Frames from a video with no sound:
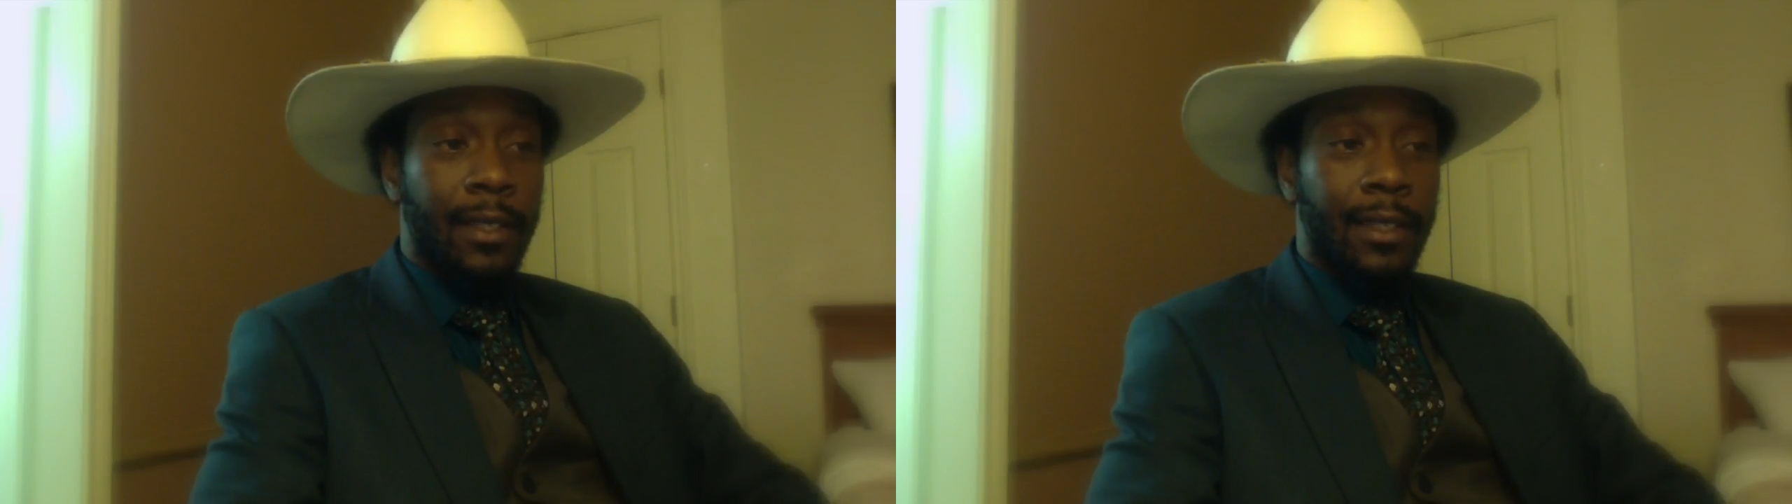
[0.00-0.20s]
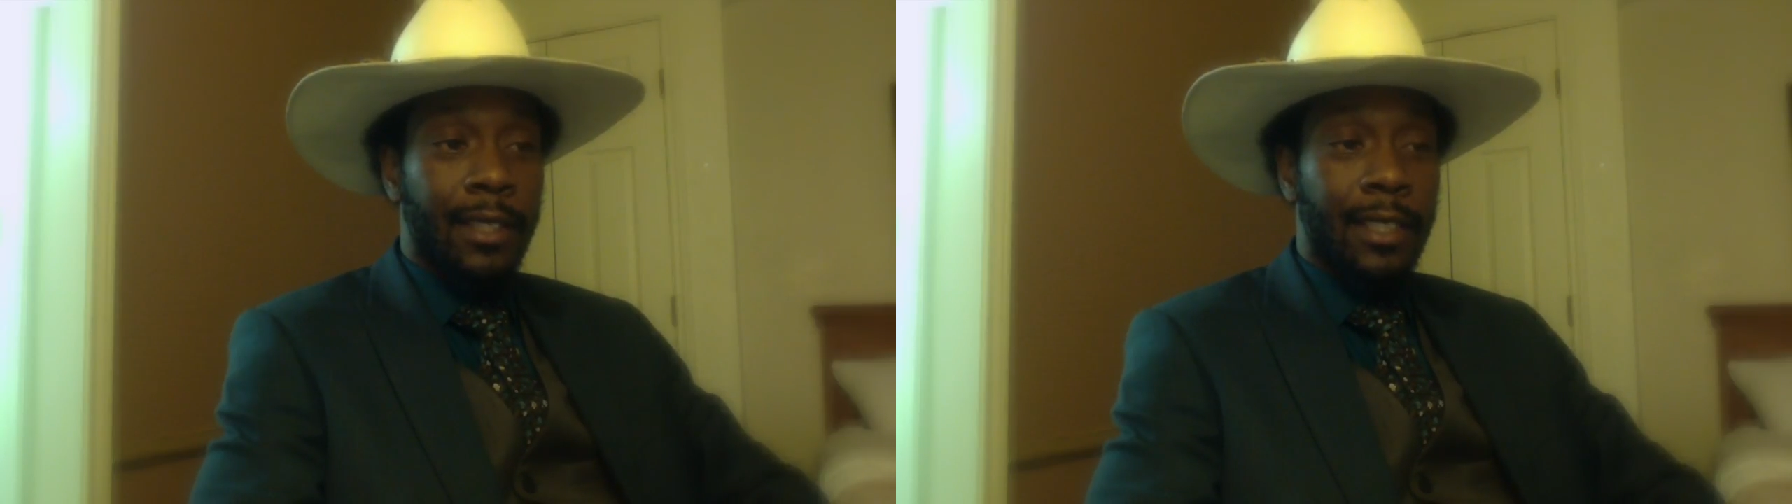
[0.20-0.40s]

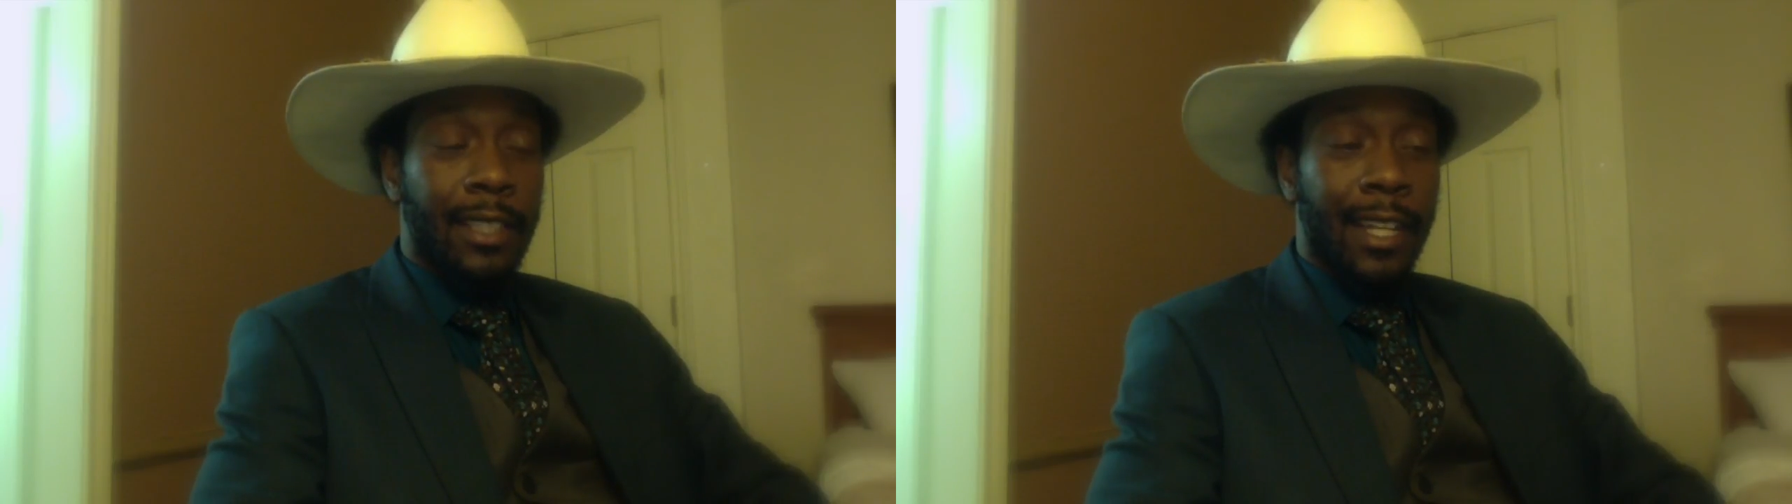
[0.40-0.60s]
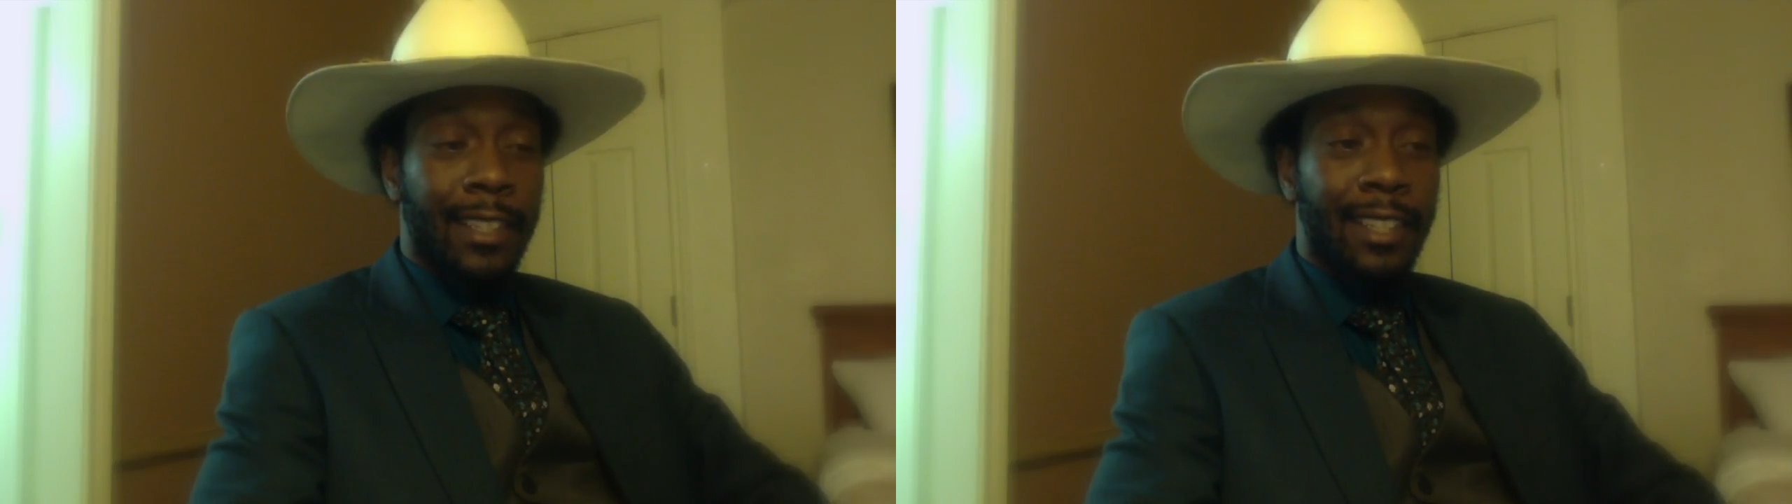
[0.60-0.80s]
just
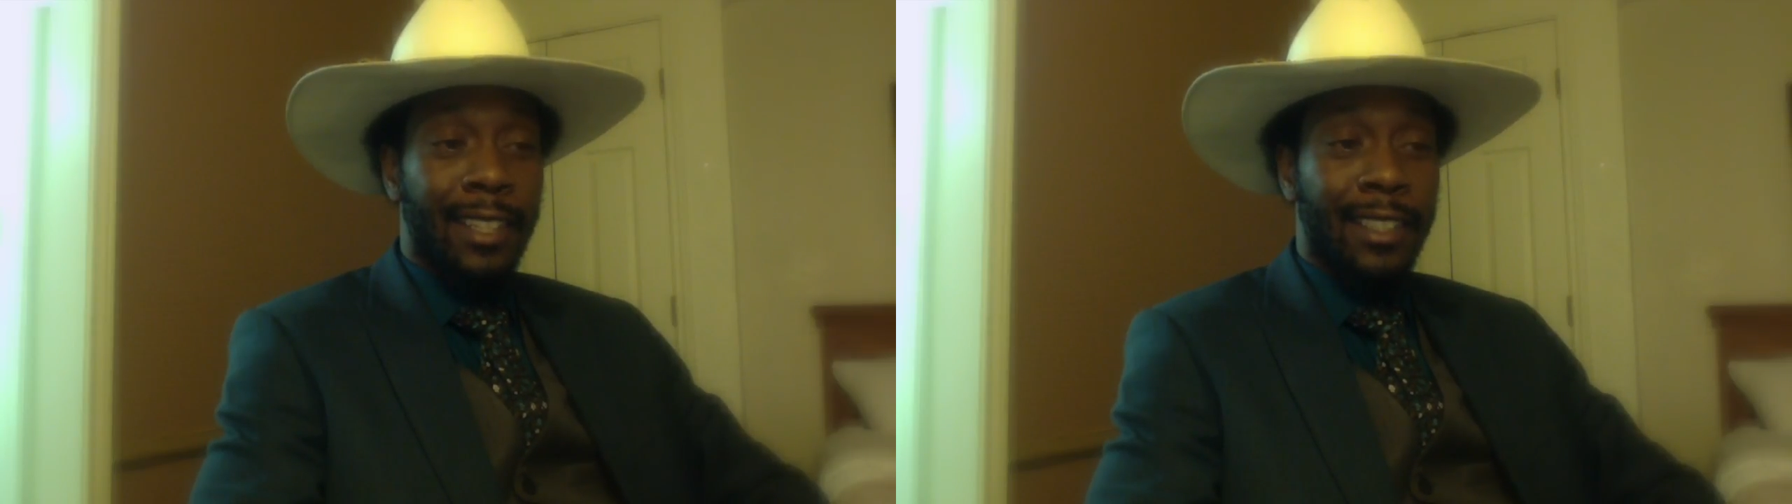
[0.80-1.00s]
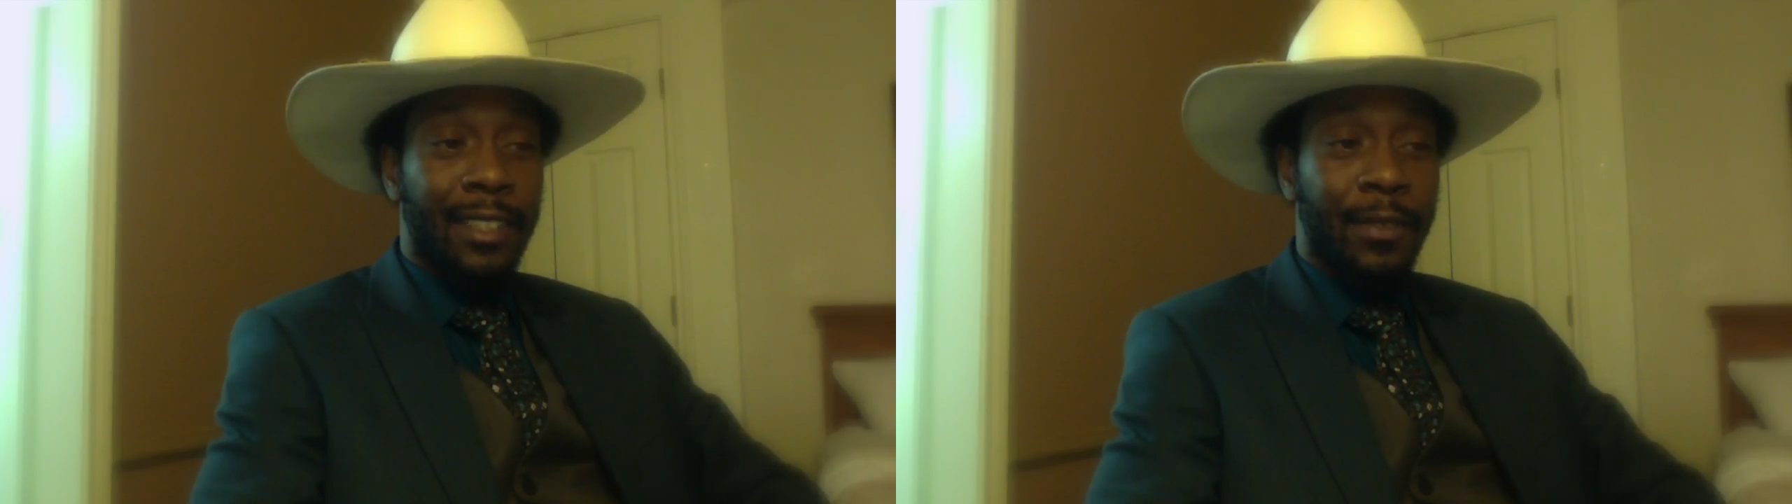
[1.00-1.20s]
like I
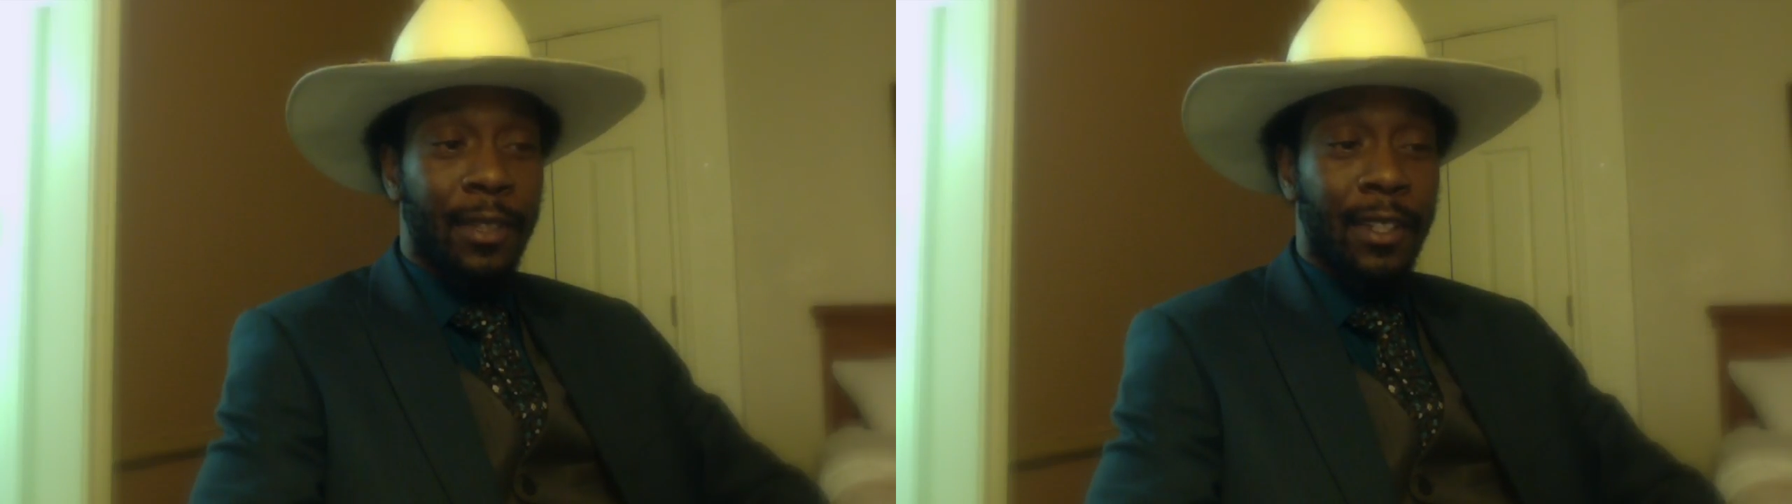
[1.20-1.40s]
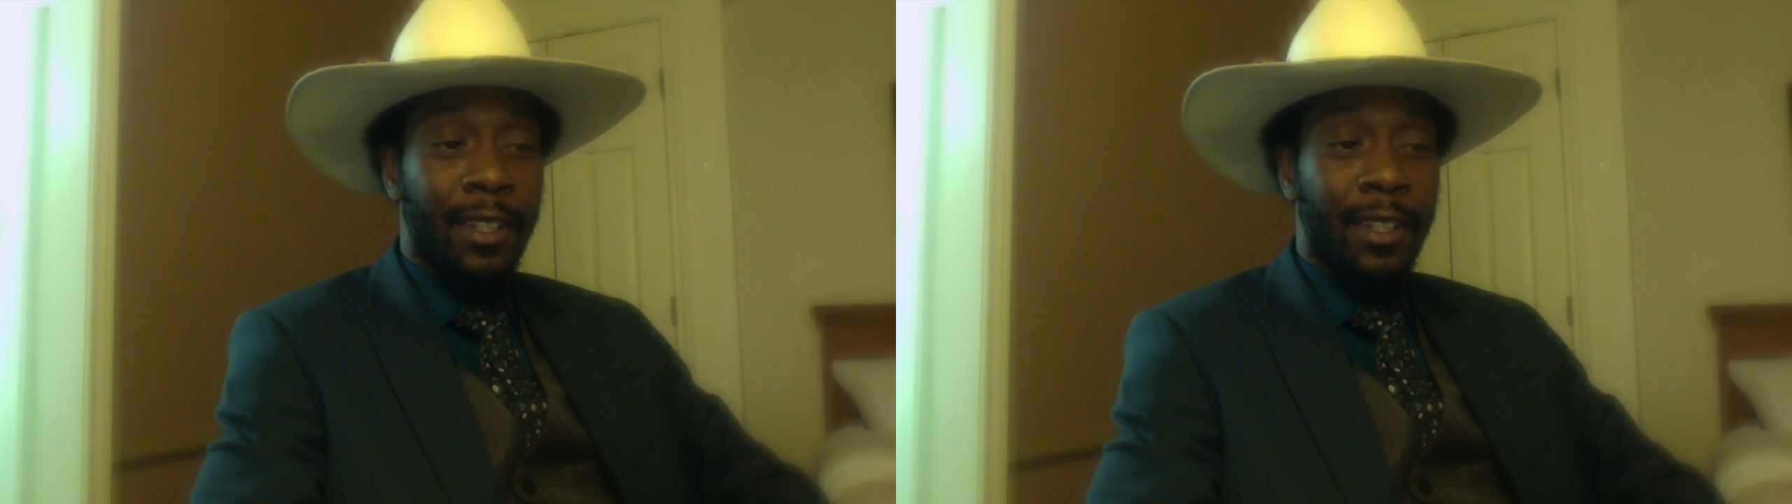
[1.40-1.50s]
say, just for a